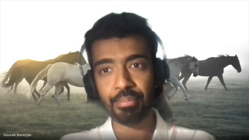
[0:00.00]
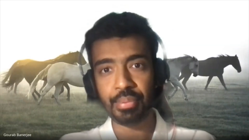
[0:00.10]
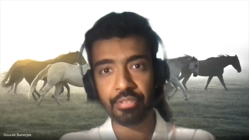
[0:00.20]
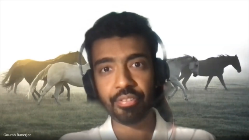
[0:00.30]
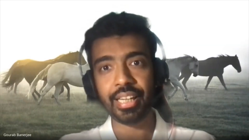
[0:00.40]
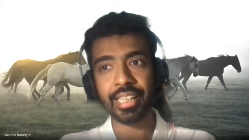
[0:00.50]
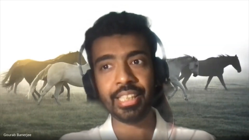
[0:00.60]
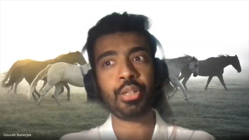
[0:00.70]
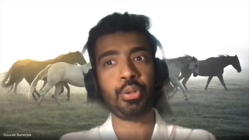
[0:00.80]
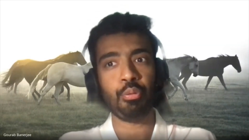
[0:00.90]

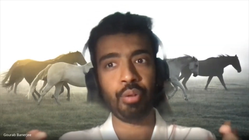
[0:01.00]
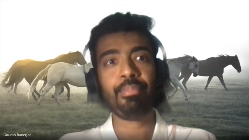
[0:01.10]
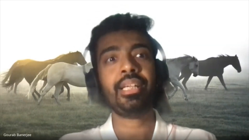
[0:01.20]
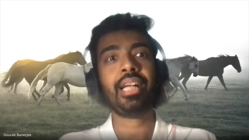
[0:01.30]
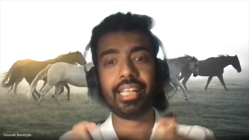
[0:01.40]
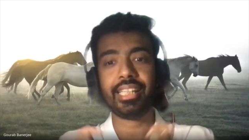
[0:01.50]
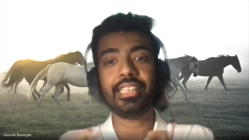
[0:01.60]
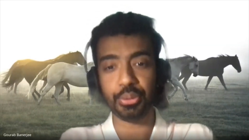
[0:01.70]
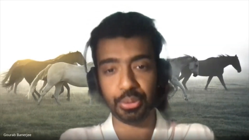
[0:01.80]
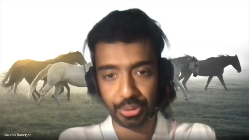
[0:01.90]
different weapon I can
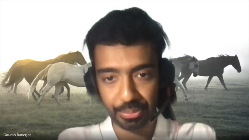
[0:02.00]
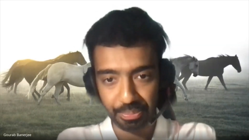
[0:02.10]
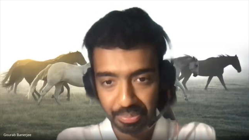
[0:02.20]
use.